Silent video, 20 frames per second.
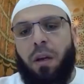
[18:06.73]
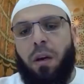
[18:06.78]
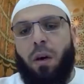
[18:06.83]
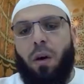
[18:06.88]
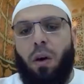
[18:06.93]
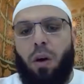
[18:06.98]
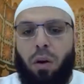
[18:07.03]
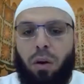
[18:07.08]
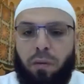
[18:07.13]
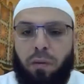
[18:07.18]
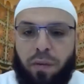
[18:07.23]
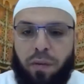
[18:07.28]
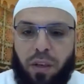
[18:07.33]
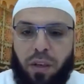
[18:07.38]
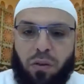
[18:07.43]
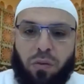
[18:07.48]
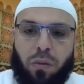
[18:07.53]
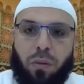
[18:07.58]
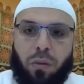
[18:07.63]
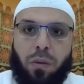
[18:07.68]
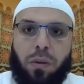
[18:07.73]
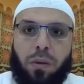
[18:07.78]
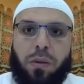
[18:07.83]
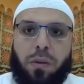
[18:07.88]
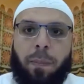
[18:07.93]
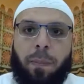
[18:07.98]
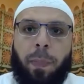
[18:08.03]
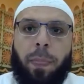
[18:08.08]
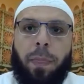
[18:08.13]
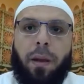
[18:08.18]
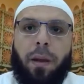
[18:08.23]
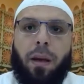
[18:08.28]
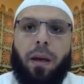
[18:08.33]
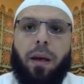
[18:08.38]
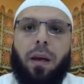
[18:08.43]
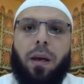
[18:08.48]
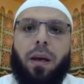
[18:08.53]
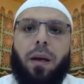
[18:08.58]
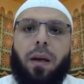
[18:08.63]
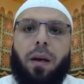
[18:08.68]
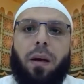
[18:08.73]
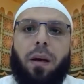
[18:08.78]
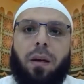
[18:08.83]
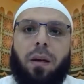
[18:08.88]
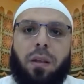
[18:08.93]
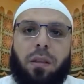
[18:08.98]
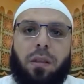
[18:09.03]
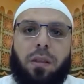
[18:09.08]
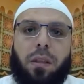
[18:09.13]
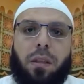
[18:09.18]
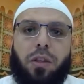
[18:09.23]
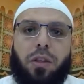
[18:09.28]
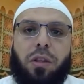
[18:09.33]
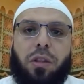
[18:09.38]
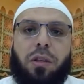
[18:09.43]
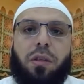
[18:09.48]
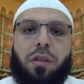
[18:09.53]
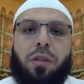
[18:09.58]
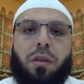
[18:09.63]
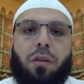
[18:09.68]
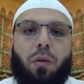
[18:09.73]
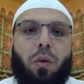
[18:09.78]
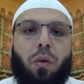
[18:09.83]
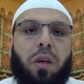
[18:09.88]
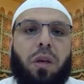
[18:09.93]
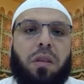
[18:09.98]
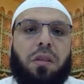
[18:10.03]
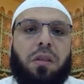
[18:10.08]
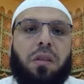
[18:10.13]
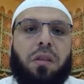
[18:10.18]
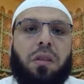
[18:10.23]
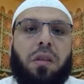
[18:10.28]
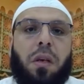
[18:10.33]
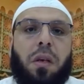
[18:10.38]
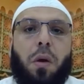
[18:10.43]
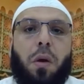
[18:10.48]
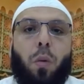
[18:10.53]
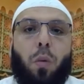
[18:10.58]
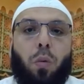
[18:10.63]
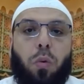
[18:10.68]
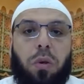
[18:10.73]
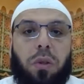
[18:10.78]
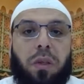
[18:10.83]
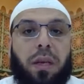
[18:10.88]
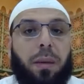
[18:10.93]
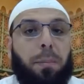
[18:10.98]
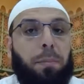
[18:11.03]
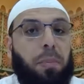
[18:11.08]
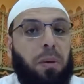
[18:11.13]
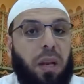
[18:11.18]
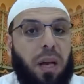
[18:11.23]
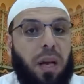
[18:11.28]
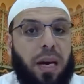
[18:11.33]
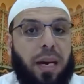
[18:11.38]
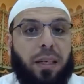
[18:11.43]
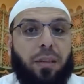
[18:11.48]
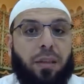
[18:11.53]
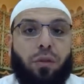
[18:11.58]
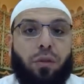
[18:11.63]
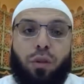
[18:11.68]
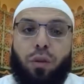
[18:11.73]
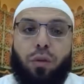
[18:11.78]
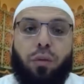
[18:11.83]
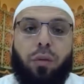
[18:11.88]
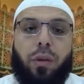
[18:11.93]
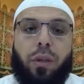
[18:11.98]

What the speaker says: all of these rules or concessions and rukhas would apply to you.